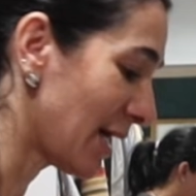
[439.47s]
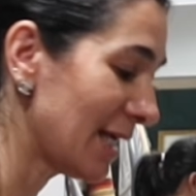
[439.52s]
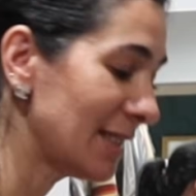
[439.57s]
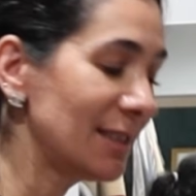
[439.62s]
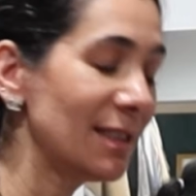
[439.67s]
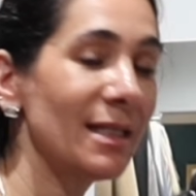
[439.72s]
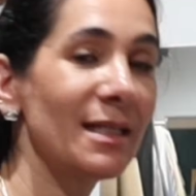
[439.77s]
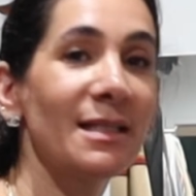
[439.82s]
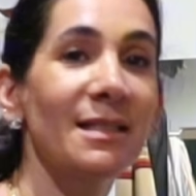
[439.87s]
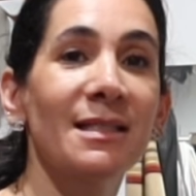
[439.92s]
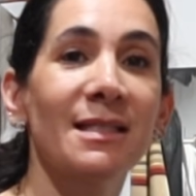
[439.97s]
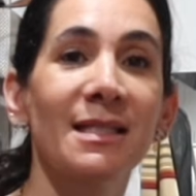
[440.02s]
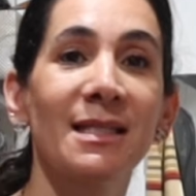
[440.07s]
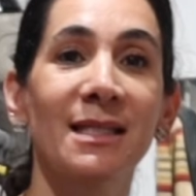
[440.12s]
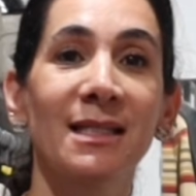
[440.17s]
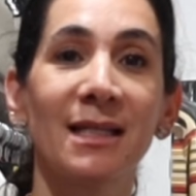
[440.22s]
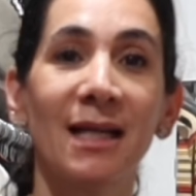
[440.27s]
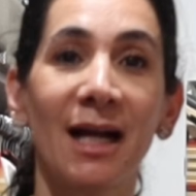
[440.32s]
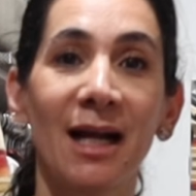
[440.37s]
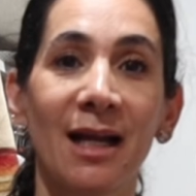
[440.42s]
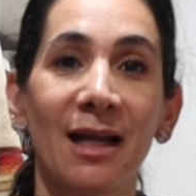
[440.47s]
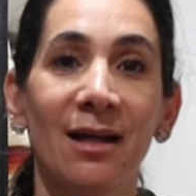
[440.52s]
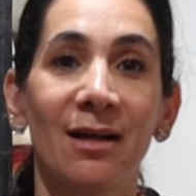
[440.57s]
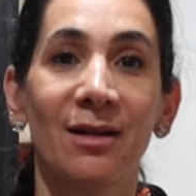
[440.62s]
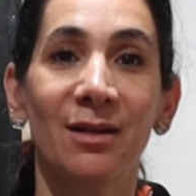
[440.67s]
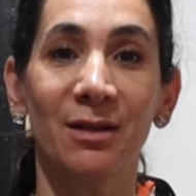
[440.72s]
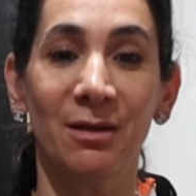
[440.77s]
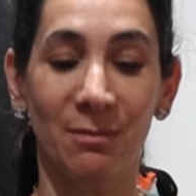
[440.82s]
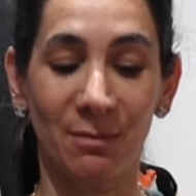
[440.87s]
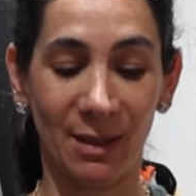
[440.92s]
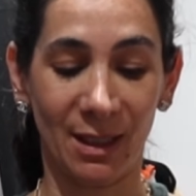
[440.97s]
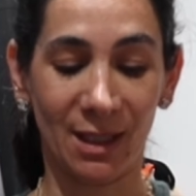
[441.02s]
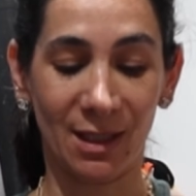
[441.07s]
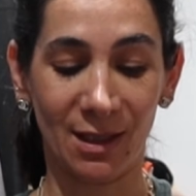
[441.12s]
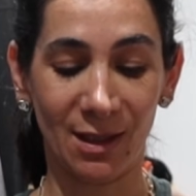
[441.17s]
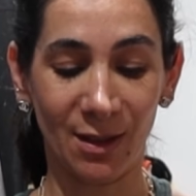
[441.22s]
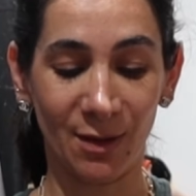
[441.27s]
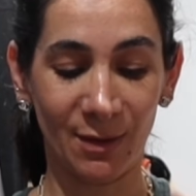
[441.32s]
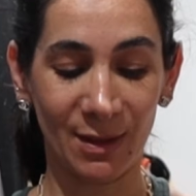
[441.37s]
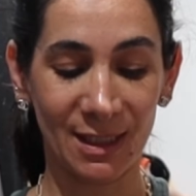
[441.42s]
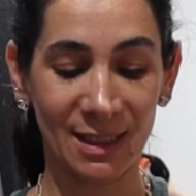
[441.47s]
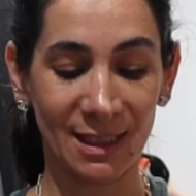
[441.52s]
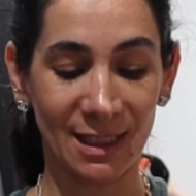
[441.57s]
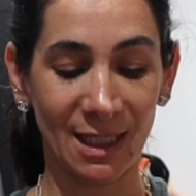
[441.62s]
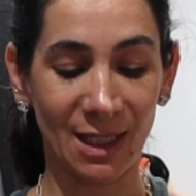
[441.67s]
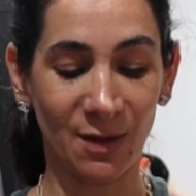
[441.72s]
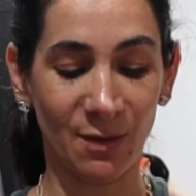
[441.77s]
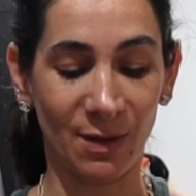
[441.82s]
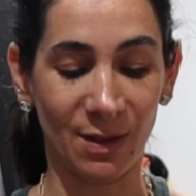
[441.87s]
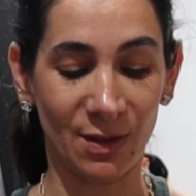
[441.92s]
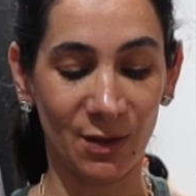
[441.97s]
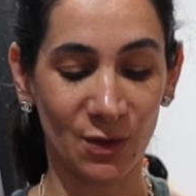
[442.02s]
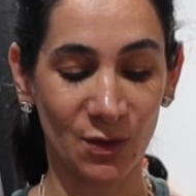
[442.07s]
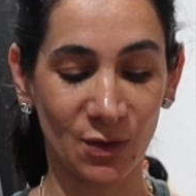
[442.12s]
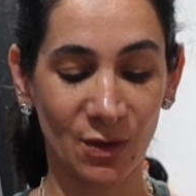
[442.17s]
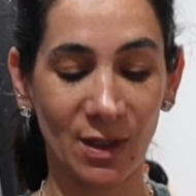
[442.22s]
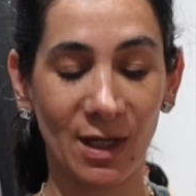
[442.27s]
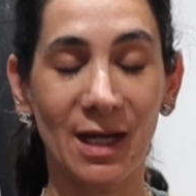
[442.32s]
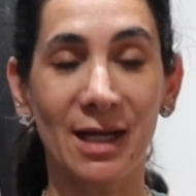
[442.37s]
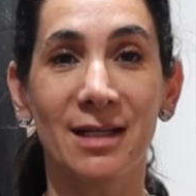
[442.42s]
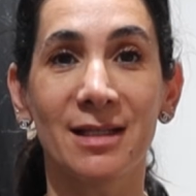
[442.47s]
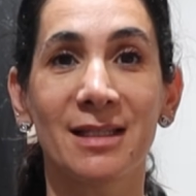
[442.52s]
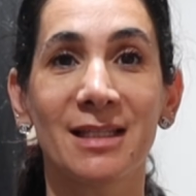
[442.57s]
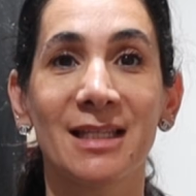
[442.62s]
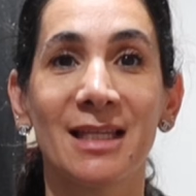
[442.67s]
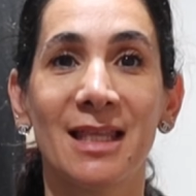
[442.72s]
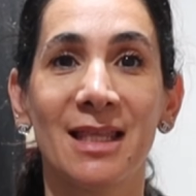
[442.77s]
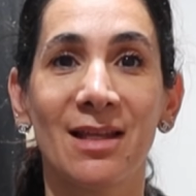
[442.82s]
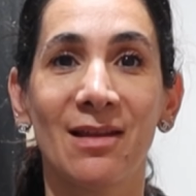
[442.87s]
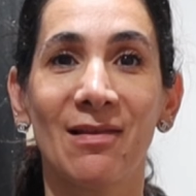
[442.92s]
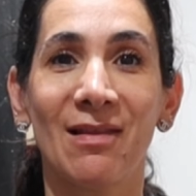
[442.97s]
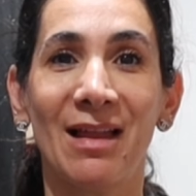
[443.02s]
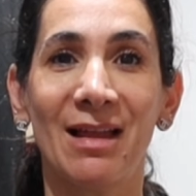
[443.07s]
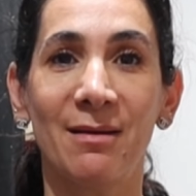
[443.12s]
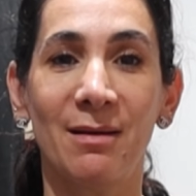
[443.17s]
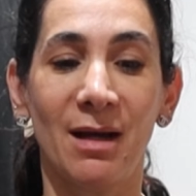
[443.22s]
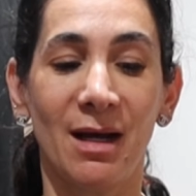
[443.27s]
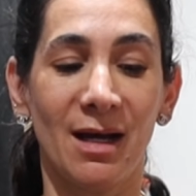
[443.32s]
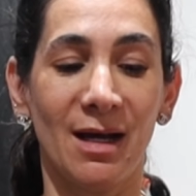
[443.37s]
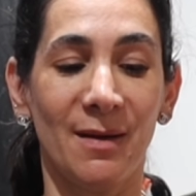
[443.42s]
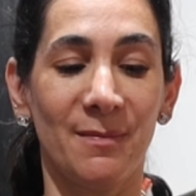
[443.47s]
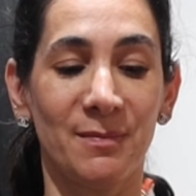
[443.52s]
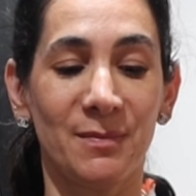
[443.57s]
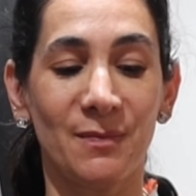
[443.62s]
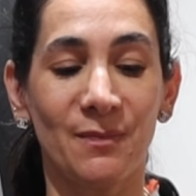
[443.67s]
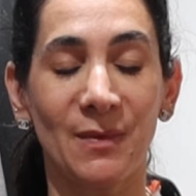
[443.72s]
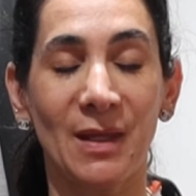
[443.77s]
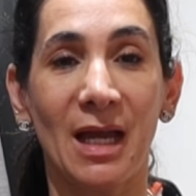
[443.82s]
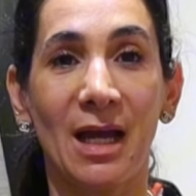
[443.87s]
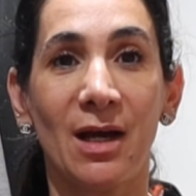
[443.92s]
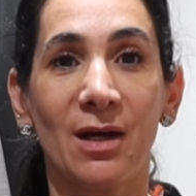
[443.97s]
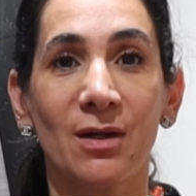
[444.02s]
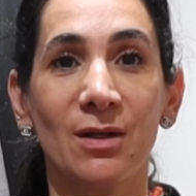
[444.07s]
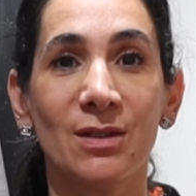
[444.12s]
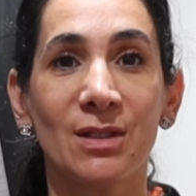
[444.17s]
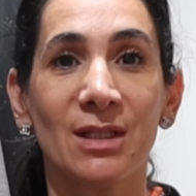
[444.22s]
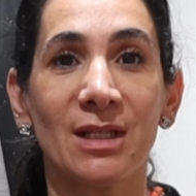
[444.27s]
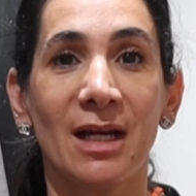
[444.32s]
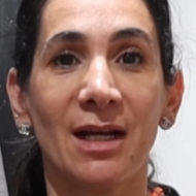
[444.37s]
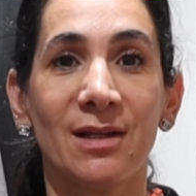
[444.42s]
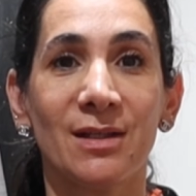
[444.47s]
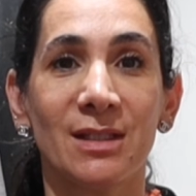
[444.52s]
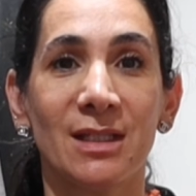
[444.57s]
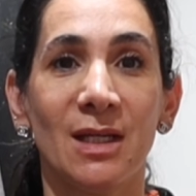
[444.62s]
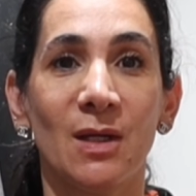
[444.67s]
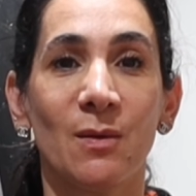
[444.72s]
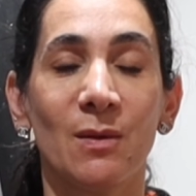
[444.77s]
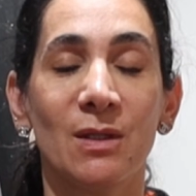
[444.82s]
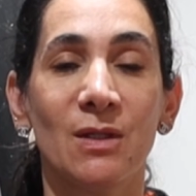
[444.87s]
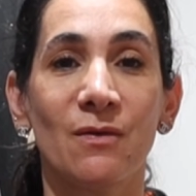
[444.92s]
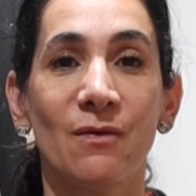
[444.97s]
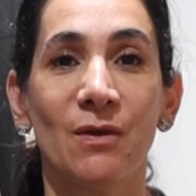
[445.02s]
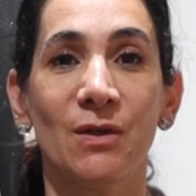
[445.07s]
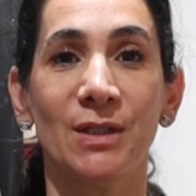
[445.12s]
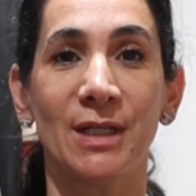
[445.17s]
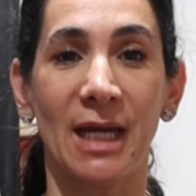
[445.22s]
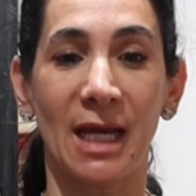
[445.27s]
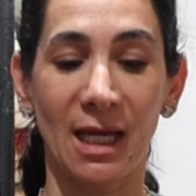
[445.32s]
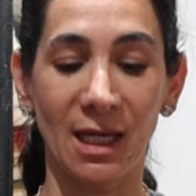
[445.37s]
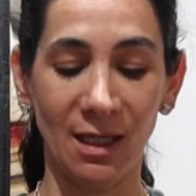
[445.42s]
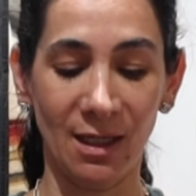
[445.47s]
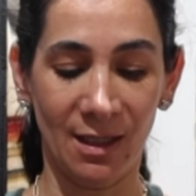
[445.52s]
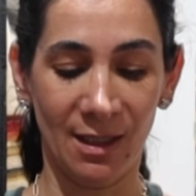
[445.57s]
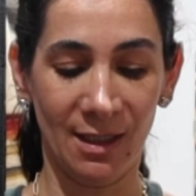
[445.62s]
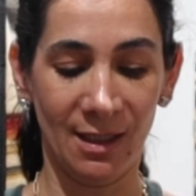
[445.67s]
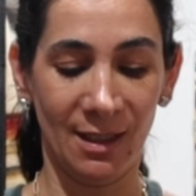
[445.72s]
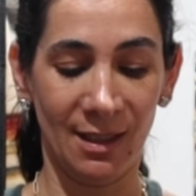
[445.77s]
why I didn't style my Chloe sequin dress in the how to style sequins for day.